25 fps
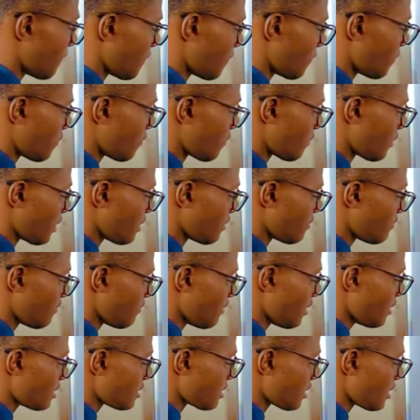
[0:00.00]
right,
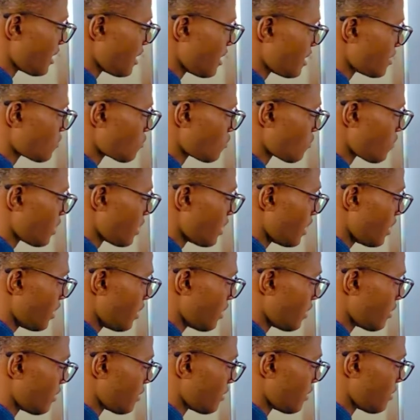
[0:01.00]
vector xy
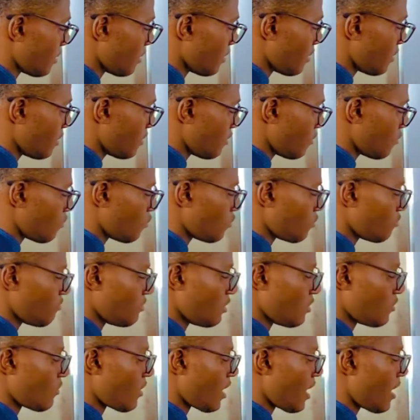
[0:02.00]
would be
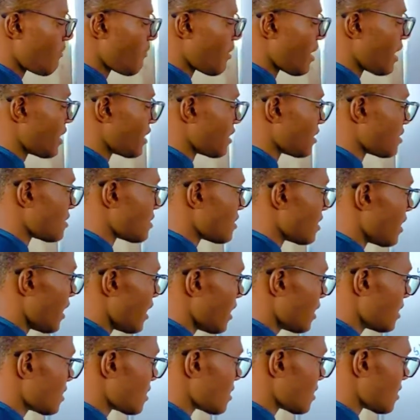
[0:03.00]
y minus
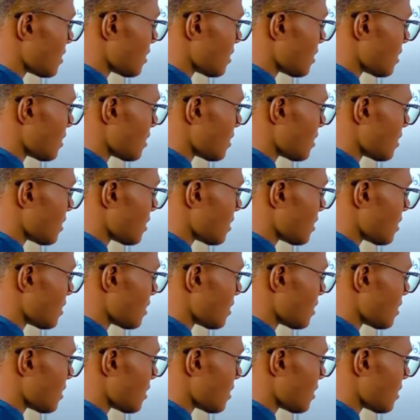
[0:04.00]
x,